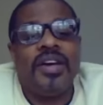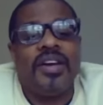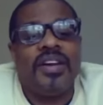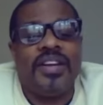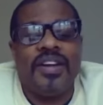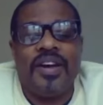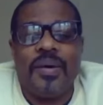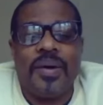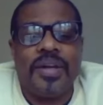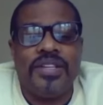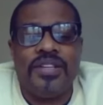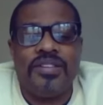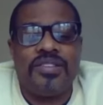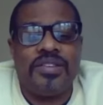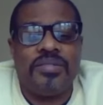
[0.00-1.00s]

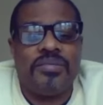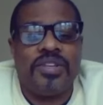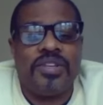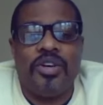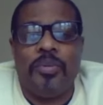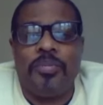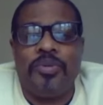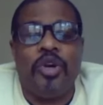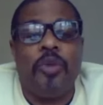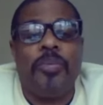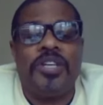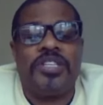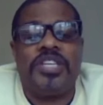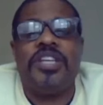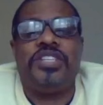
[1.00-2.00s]
and you'll
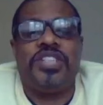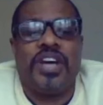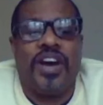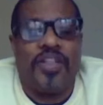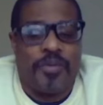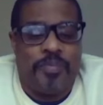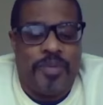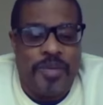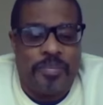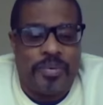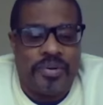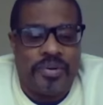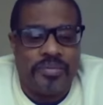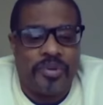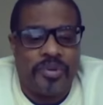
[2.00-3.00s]
be teaching other
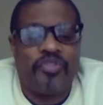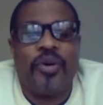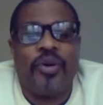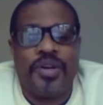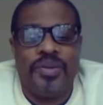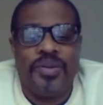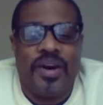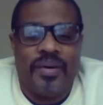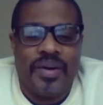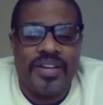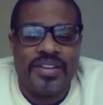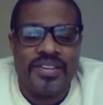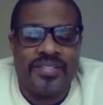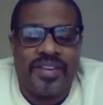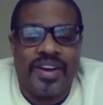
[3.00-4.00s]
people before you know it,
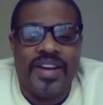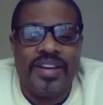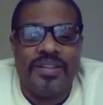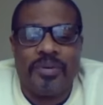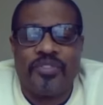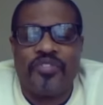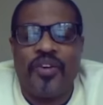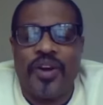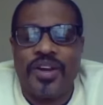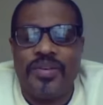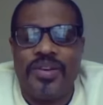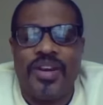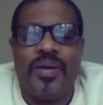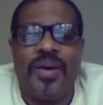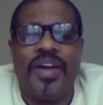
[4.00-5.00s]
right? Before you
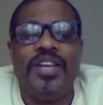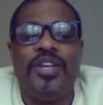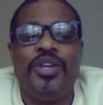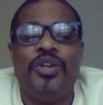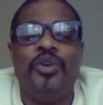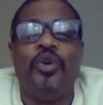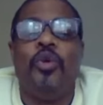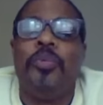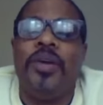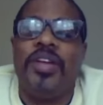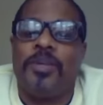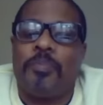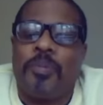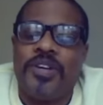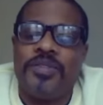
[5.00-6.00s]
know it, you'll be
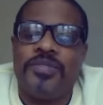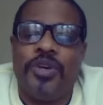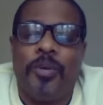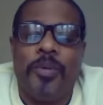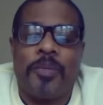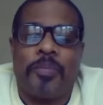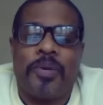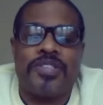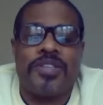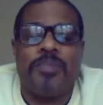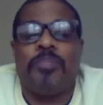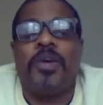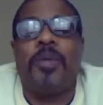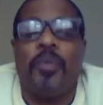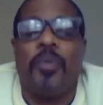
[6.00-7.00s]
the
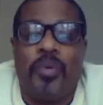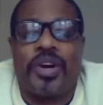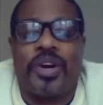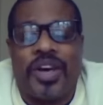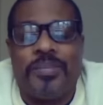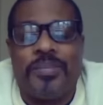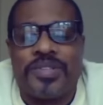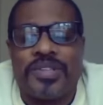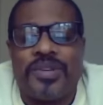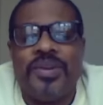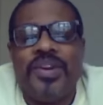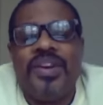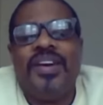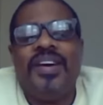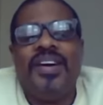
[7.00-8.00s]
person people will come to.
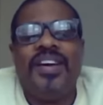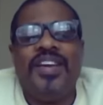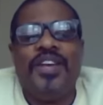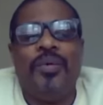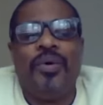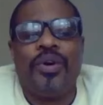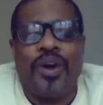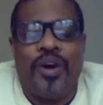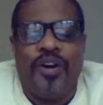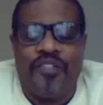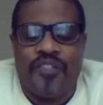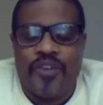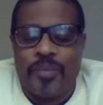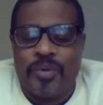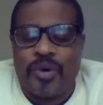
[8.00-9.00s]
You will go
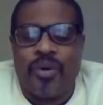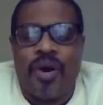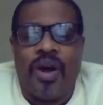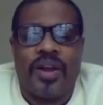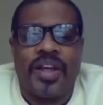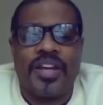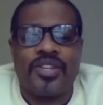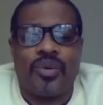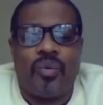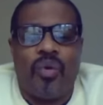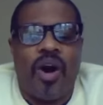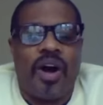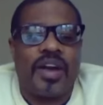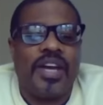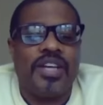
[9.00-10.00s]
from crawling to
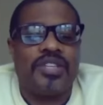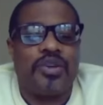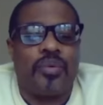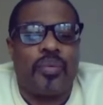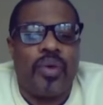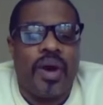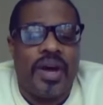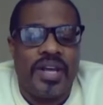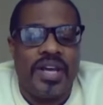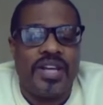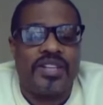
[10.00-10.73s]
walking to running,